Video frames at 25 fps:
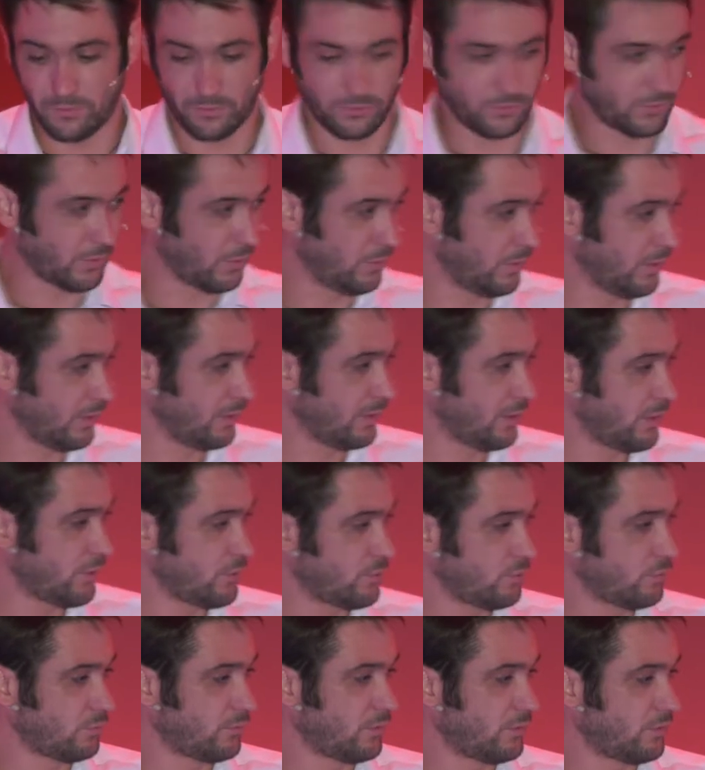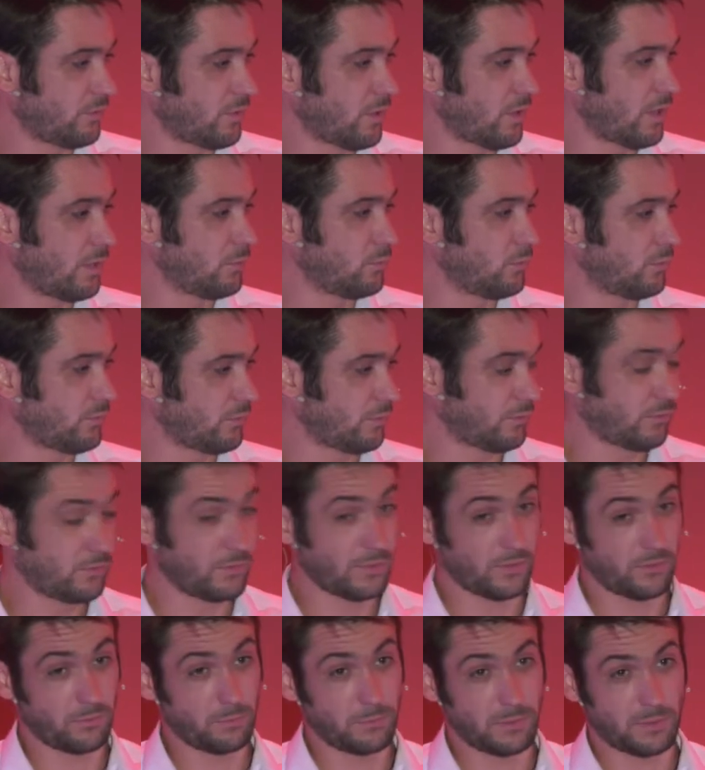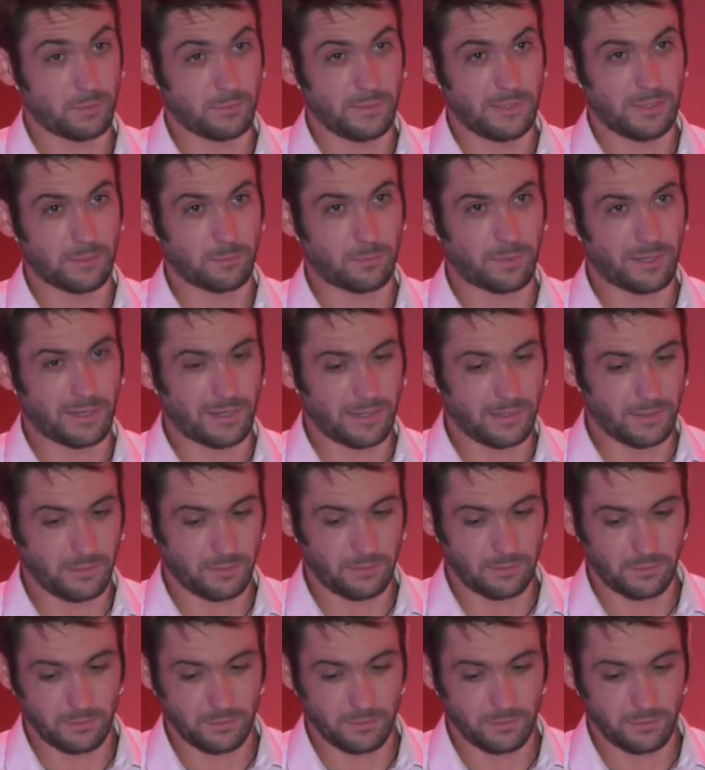So the initial design was a 6mm plate,